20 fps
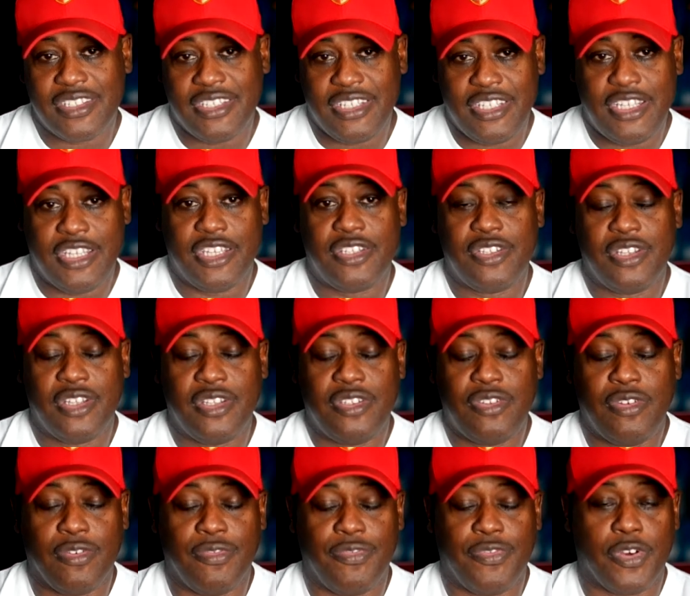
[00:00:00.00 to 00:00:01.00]
to get
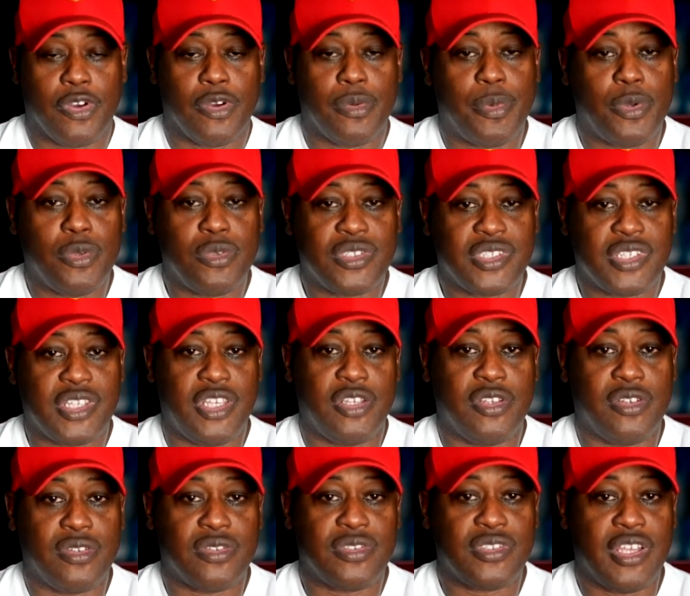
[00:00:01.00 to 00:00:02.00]
your verbal
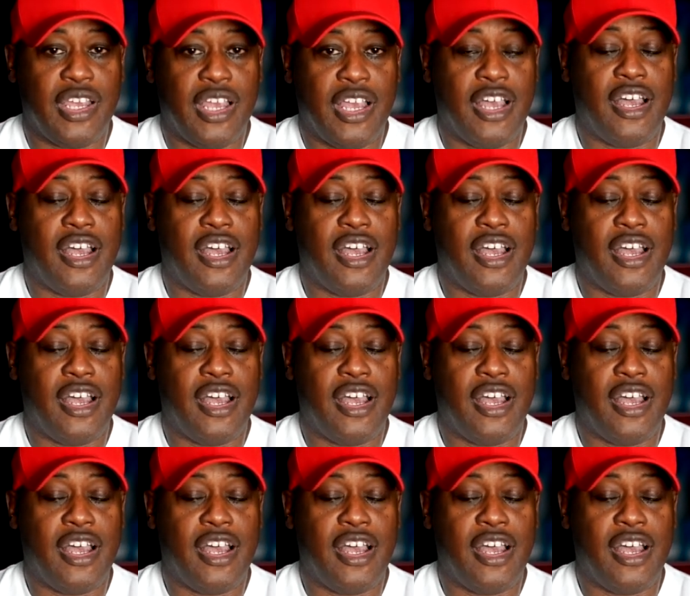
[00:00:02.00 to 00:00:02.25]
skills